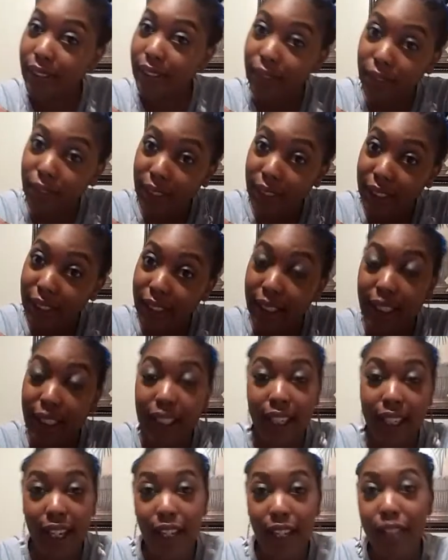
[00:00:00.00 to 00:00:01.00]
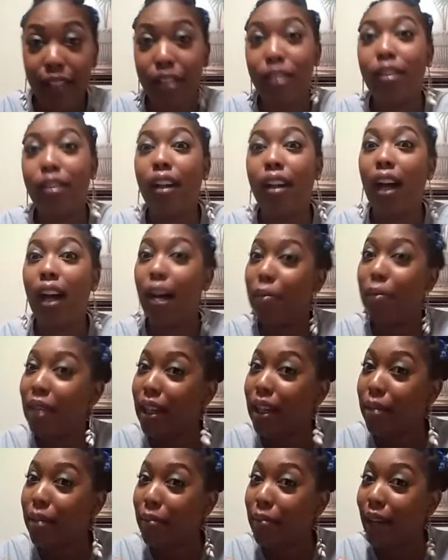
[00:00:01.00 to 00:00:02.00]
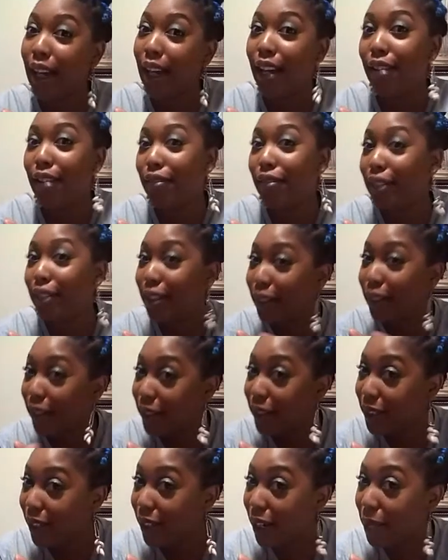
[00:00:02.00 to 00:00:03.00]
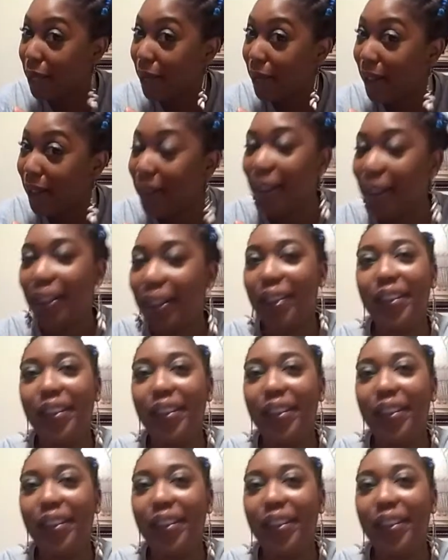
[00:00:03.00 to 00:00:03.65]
recently last year, I'm an empath. And, you talk about that.